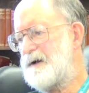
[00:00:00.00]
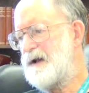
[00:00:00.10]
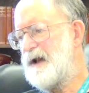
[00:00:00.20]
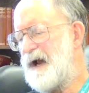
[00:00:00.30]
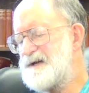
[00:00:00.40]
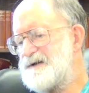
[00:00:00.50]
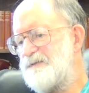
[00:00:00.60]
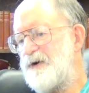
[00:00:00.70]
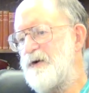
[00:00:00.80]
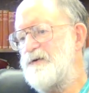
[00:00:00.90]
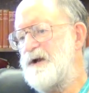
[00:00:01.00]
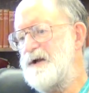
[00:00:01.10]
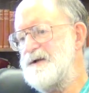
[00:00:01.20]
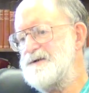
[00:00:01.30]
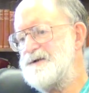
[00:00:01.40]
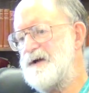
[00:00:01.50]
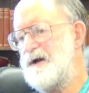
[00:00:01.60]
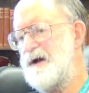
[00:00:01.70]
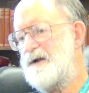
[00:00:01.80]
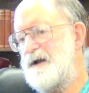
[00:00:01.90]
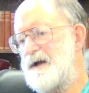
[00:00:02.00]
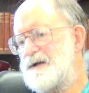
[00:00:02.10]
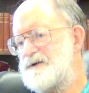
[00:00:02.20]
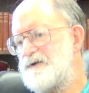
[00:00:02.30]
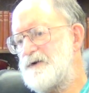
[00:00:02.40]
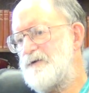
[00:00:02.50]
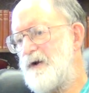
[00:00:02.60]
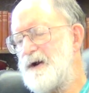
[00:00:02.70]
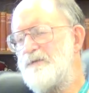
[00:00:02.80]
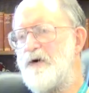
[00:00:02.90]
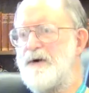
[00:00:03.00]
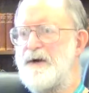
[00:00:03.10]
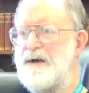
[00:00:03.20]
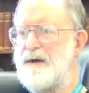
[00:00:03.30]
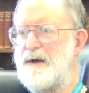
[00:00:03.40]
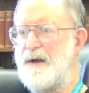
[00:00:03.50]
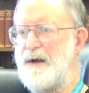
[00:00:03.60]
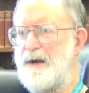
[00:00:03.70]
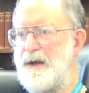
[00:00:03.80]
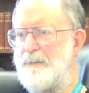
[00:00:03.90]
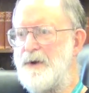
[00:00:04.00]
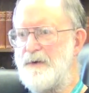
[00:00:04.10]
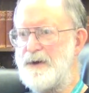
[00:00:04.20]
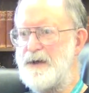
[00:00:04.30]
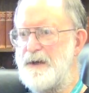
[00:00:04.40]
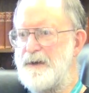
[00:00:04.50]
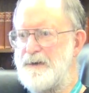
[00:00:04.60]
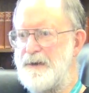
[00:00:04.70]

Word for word: class of proteins that is quite important in immunity,